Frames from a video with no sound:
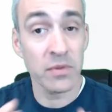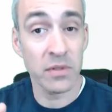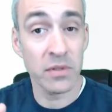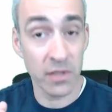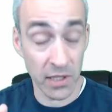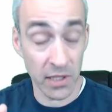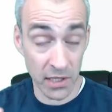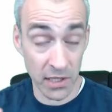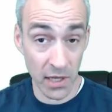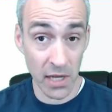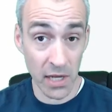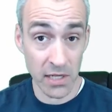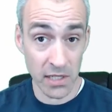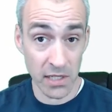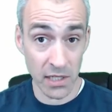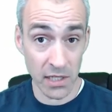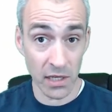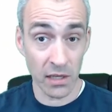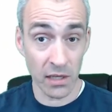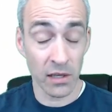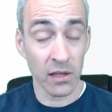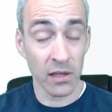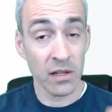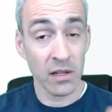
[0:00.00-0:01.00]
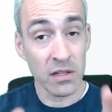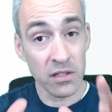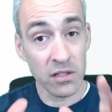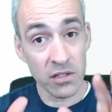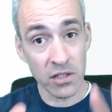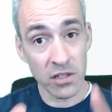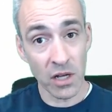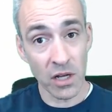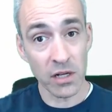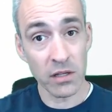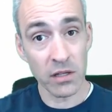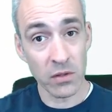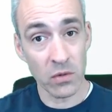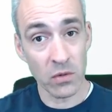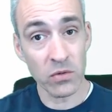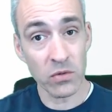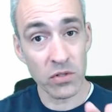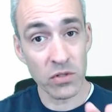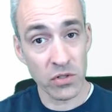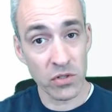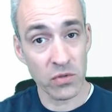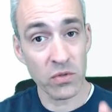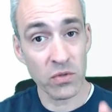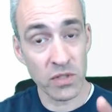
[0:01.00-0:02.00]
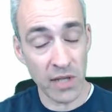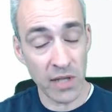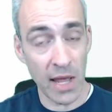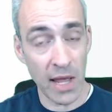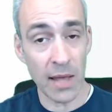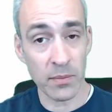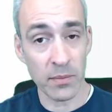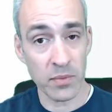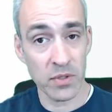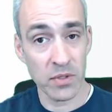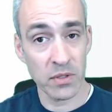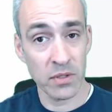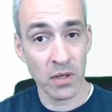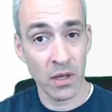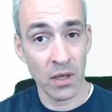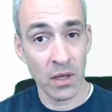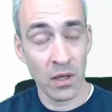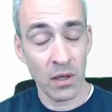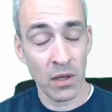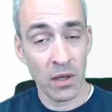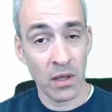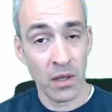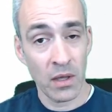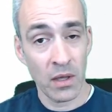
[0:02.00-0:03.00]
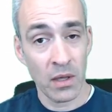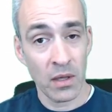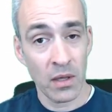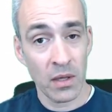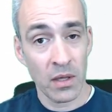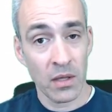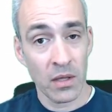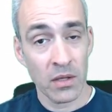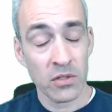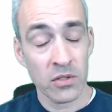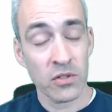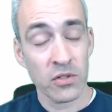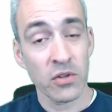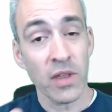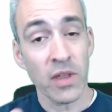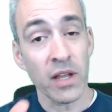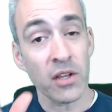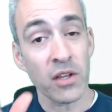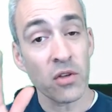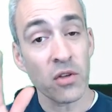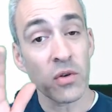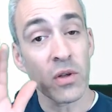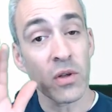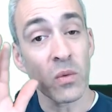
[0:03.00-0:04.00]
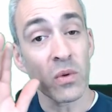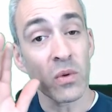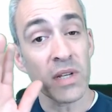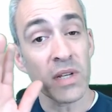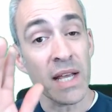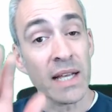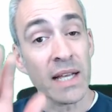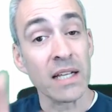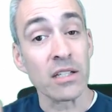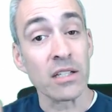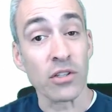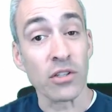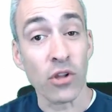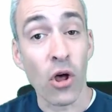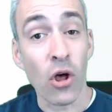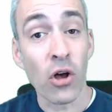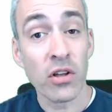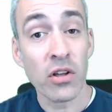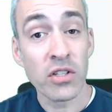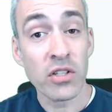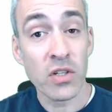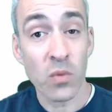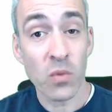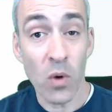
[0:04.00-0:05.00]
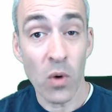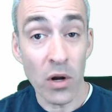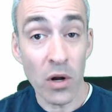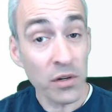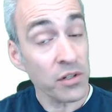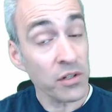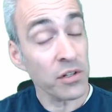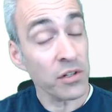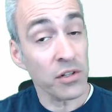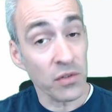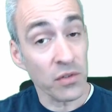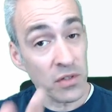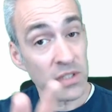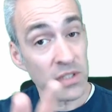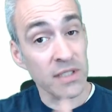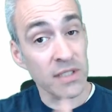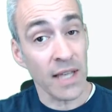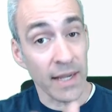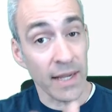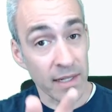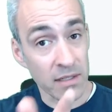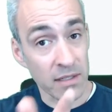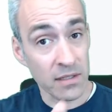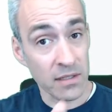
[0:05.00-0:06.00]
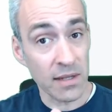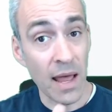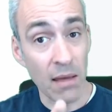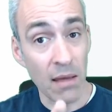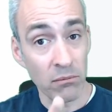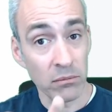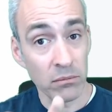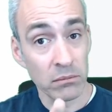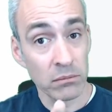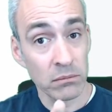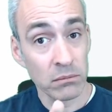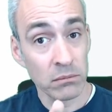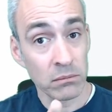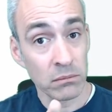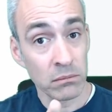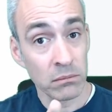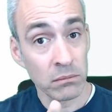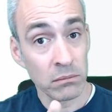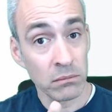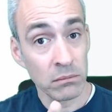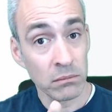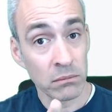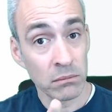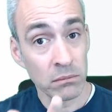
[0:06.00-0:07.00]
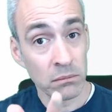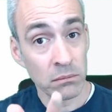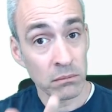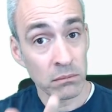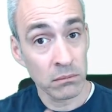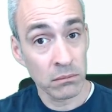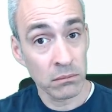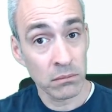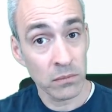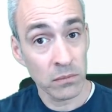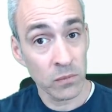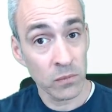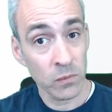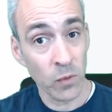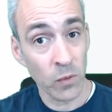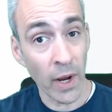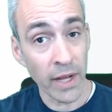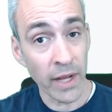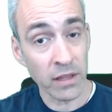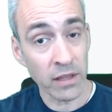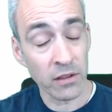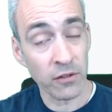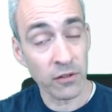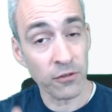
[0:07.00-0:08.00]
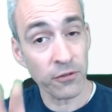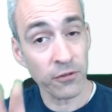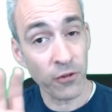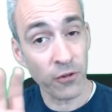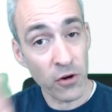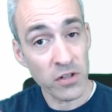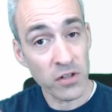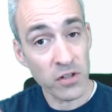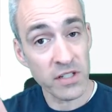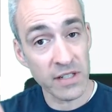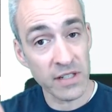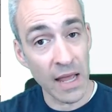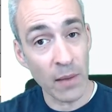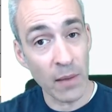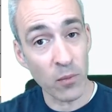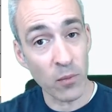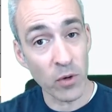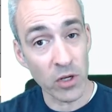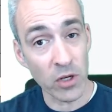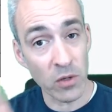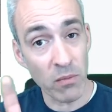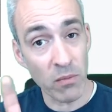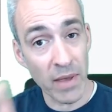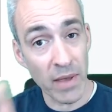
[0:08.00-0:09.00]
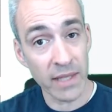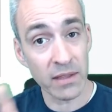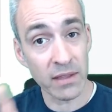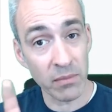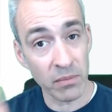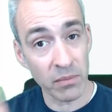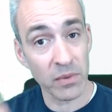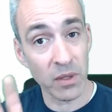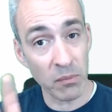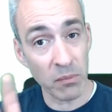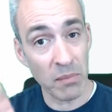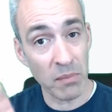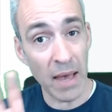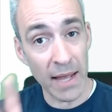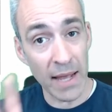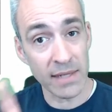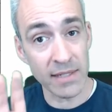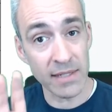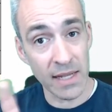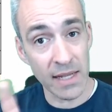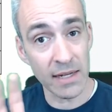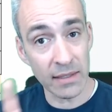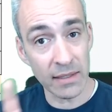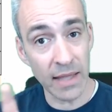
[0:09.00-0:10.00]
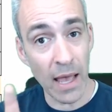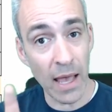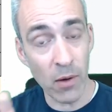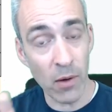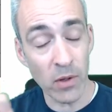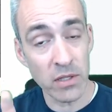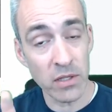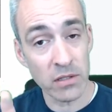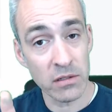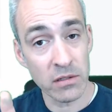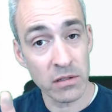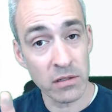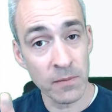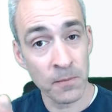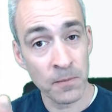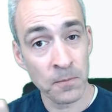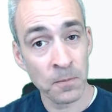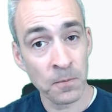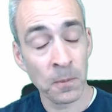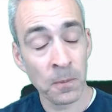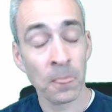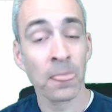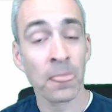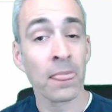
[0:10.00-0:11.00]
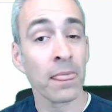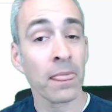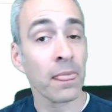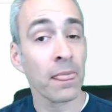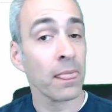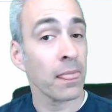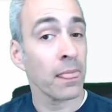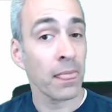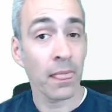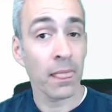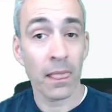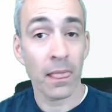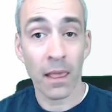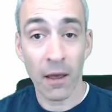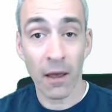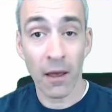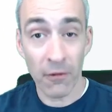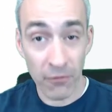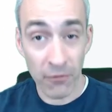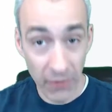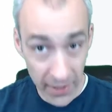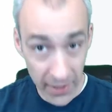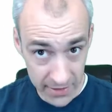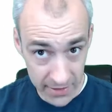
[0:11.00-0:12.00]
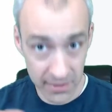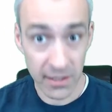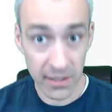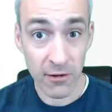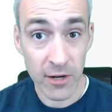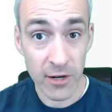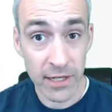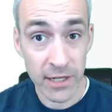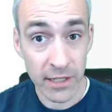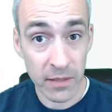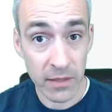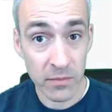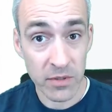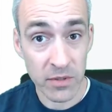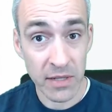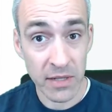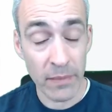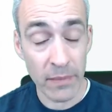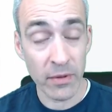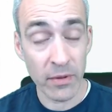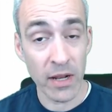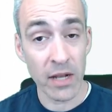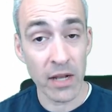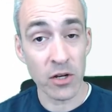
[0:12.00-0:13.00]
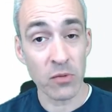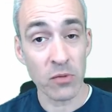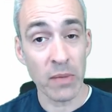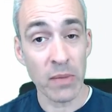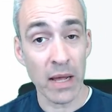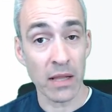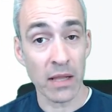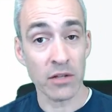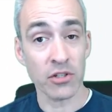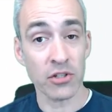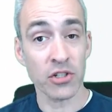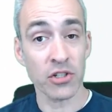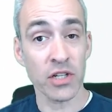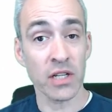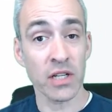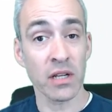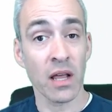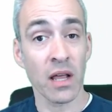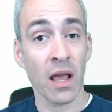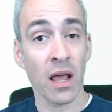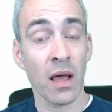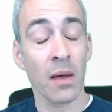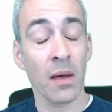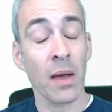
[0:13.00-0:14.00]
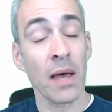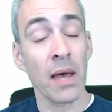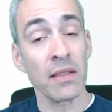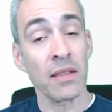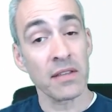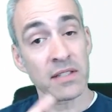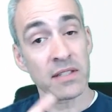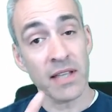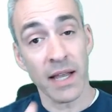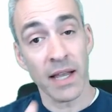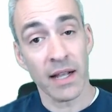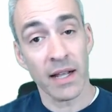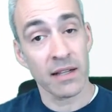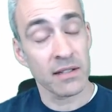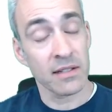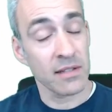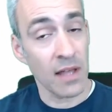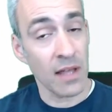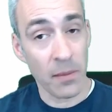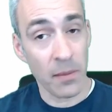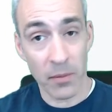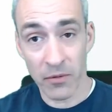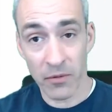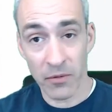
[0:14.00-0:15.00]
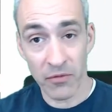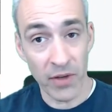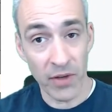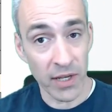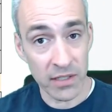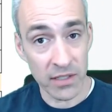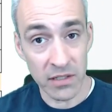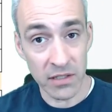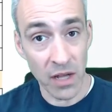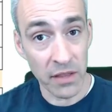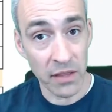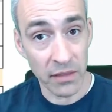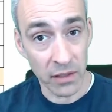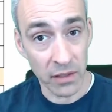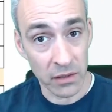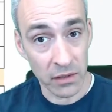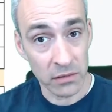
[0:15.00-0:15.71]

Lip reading: Key idea. It's done in those 2 steps so that you can take as long as you want to do the second step. Right? The first step, when you make the bad debt allowance, affects your income statement and your balance sheet, and the second step affects nothing.